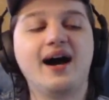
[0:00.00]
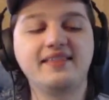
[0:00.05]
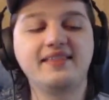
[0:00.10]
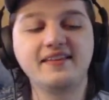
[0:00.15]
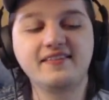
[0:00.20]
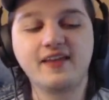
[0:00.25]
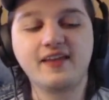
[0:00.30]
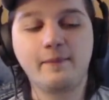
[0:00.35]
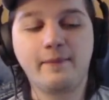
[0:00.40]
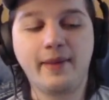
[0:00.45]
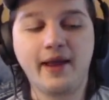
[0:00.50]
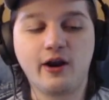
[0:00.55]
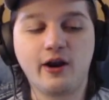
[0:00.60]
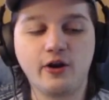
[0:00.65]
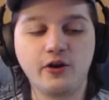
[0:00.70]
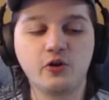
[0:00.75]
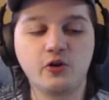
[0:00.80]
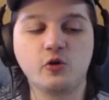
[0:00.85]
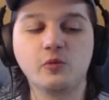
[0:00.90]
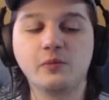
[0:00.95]
think that
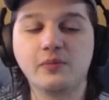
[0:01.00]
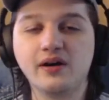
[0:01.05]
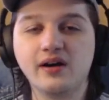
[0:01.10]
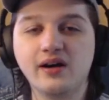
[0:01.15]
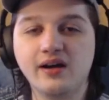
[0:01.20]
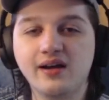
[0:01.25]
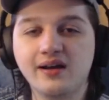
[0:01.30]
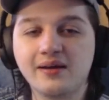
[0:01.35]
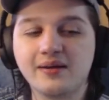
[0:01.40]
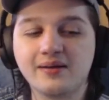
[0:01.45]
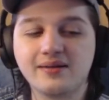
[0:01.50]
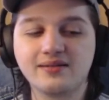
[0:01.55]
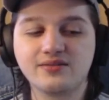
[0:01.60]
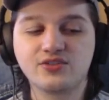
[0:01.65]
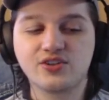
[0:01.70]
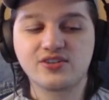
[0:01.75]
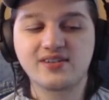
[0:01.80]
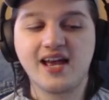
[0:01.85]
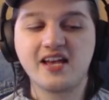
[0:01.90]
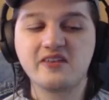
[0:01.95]
Paragoomba
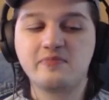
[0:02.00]
just has